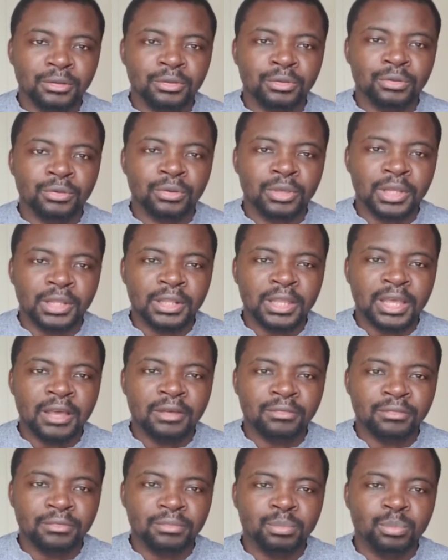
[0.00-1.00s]
you can
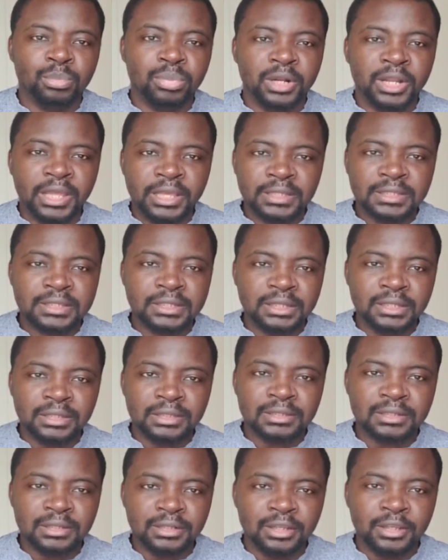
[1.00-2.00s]
have
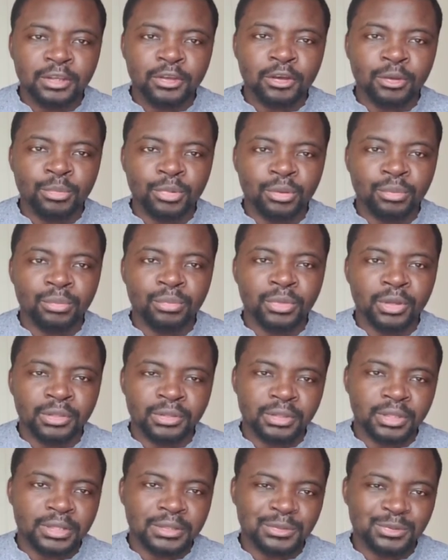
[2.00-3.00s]
blessings in the coming
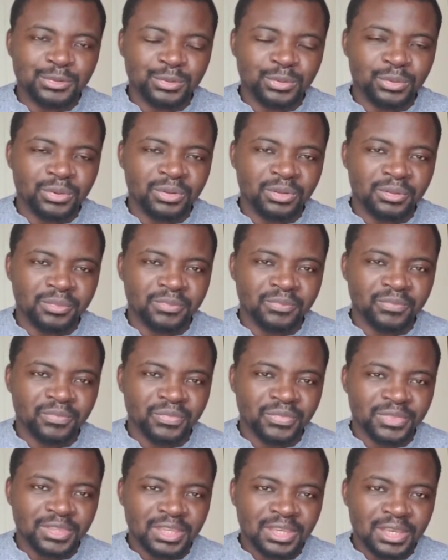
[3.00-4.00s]
month and so
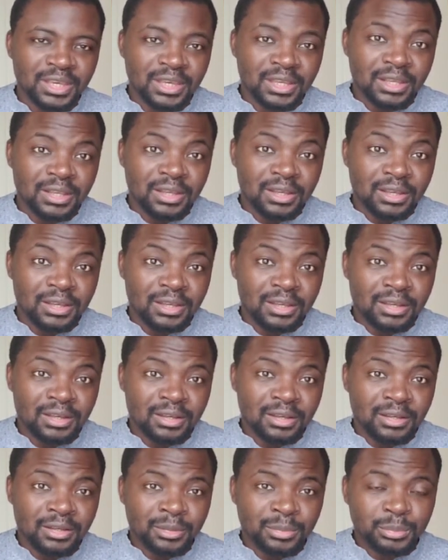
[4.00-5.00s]

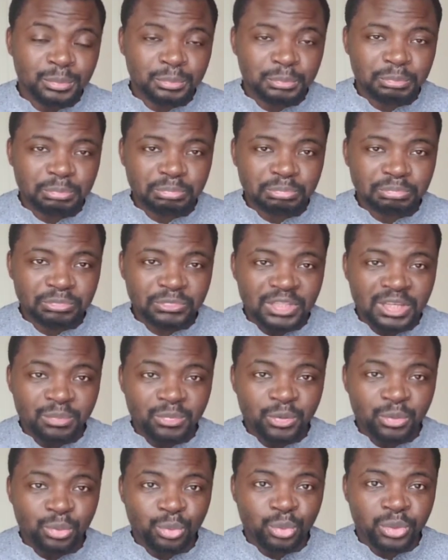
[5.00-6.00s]
on.
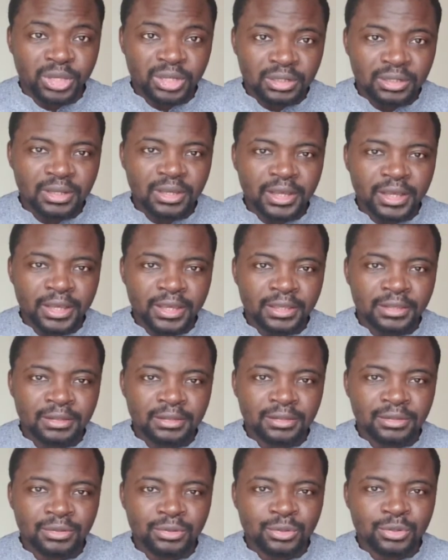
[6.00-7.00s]
I'm a weird guy.
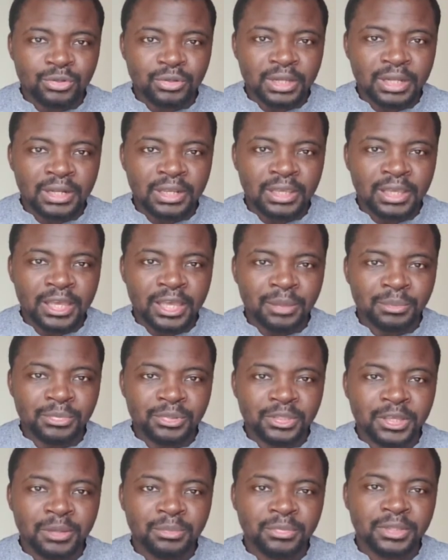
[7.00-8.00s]
Usually I am
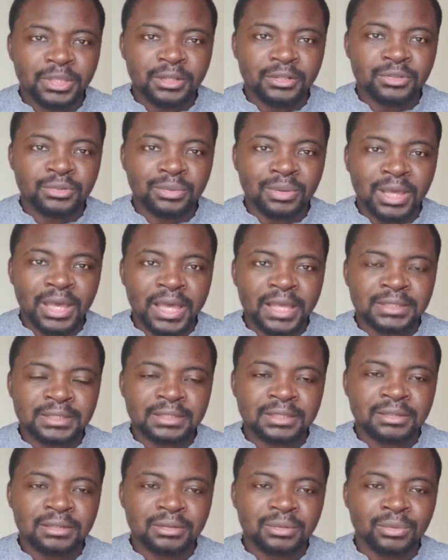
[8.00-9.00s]
tempted to
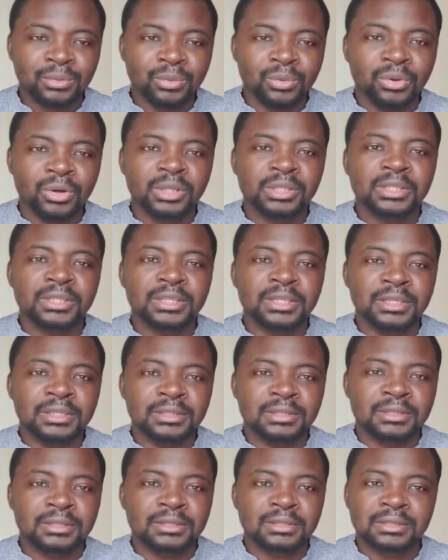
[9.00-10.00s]
ask what
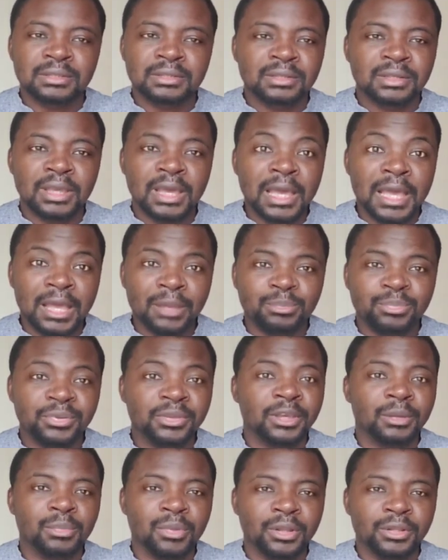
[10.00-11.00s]
is
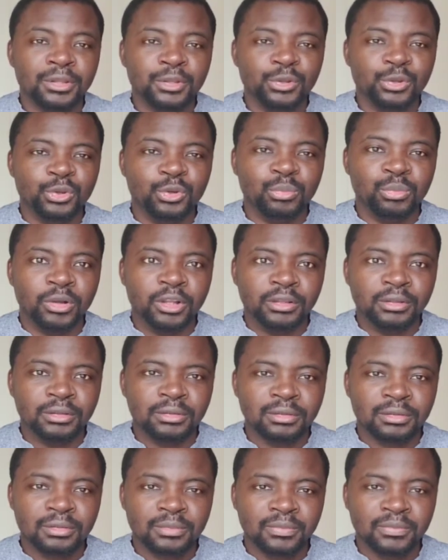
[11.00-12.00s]
happy about the new
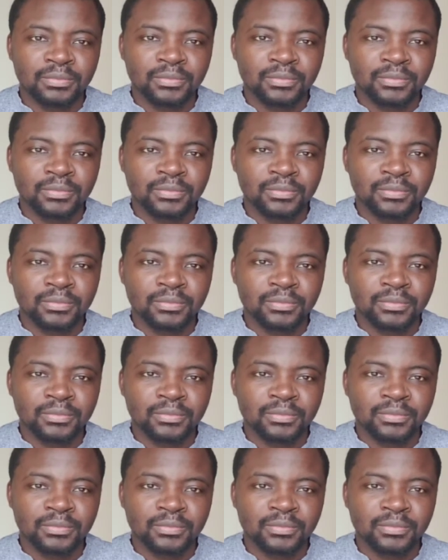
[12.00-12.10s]
month.